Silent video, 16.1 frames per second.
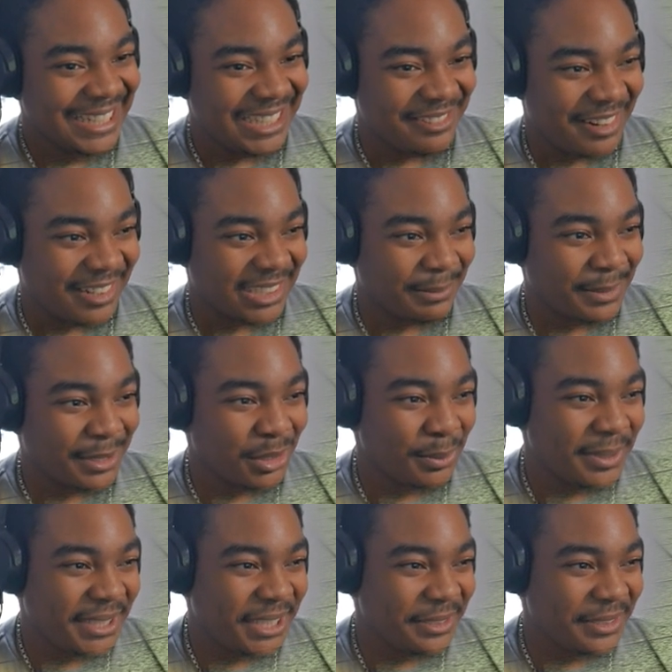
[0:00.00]
you rocking them
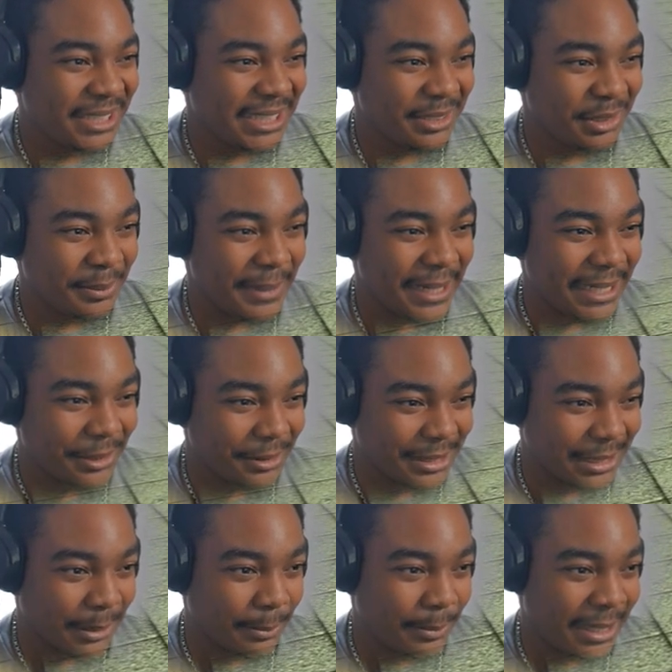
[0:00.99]
Goomba shoes too, man.
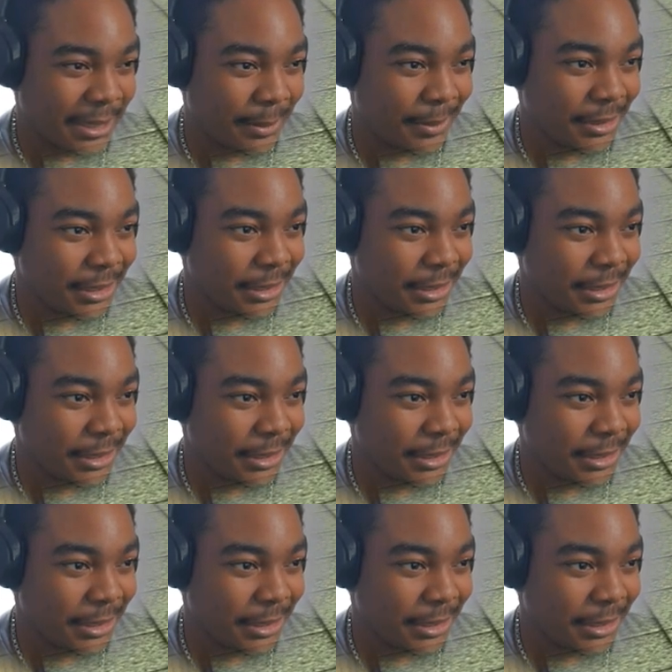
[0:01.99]
Yours look better, bro.